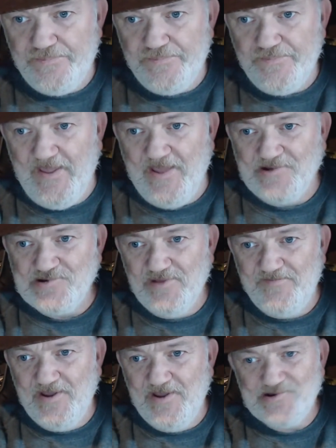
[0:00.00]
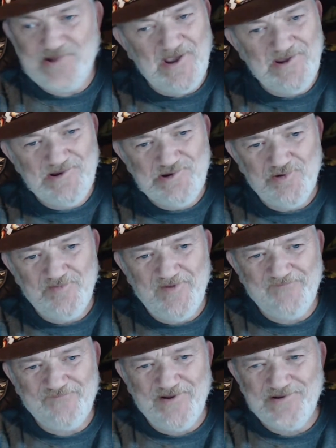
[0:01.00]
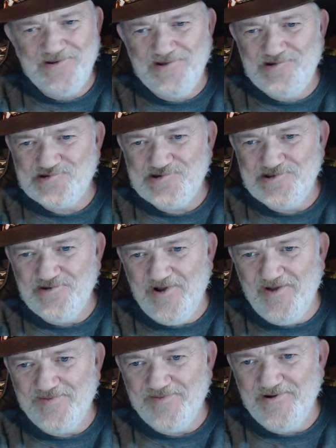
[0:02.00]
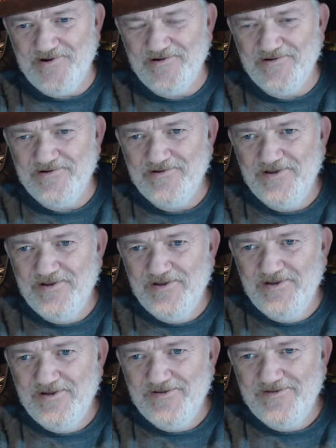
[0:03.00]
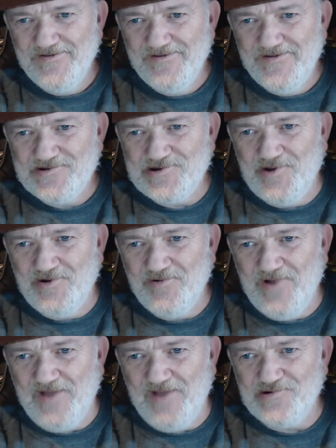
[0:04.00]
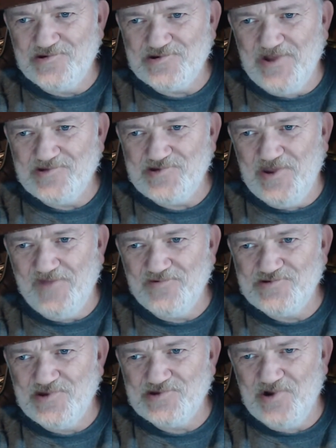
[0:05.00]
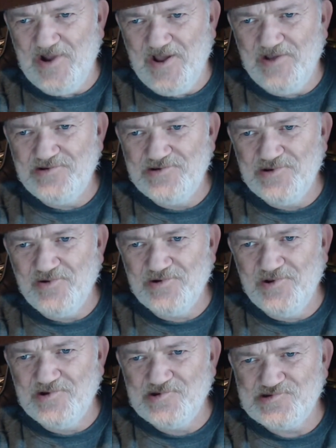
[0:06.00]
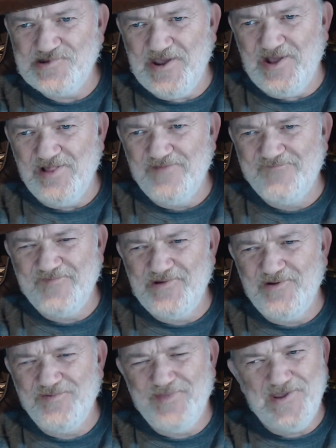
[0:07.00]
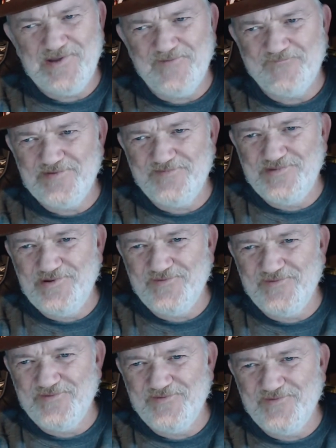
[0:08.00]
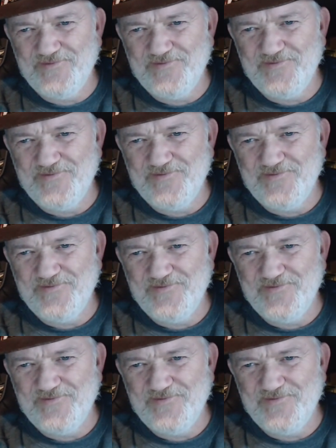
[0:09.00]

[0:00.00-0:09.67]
Angela Bates, how you doing, my friend? Good to see you out there. Tony Raptor, South San Francisco, how you doing? Good to see you. Helen Vermeer, thank you for the beautiful sunflowers.